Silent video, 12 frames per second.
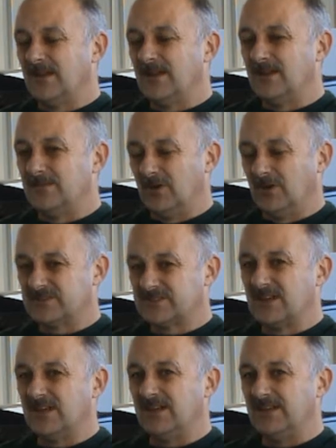I
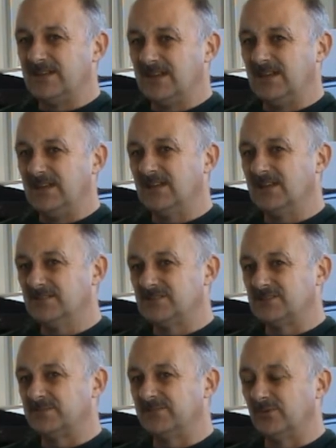started here
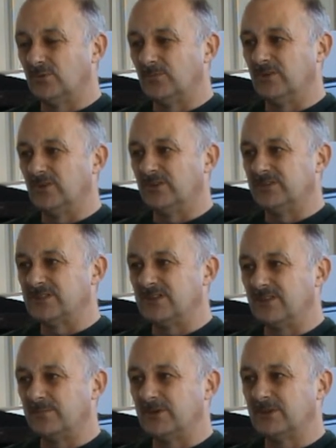just before my
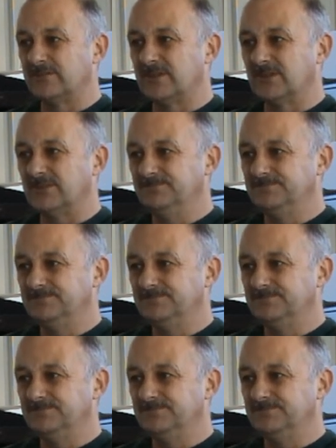19th birthday.